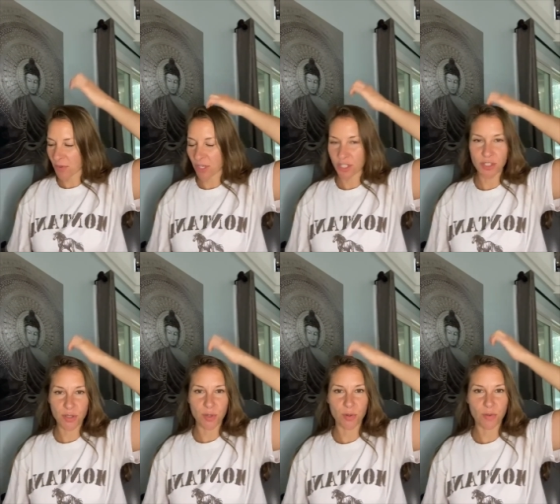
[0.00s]
and we're
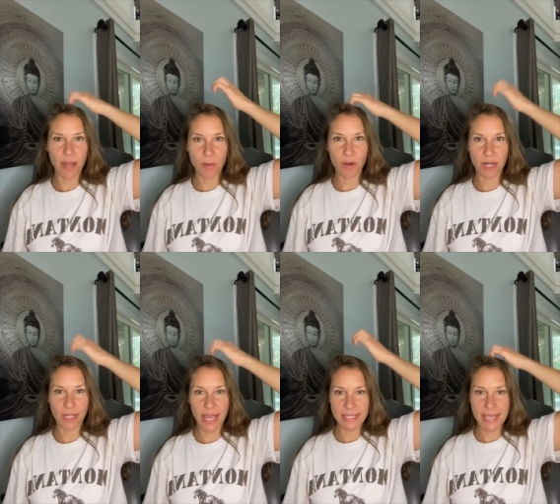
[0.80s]

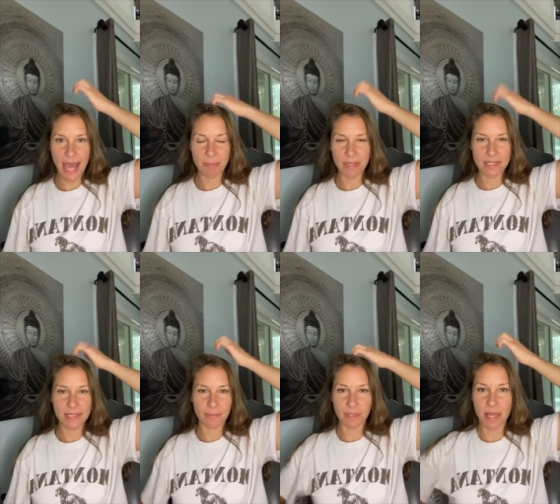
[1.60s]
gonna like tap in
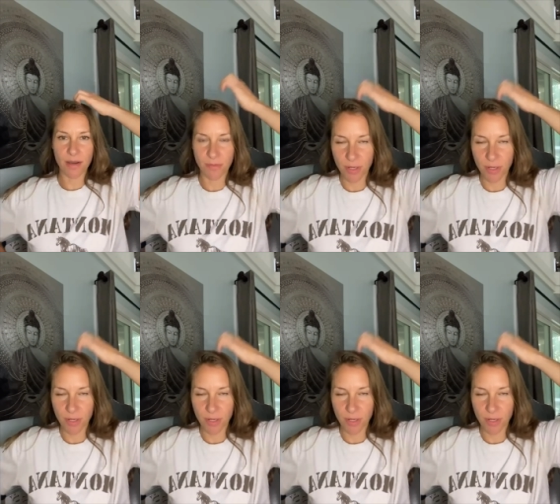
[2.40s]
some love.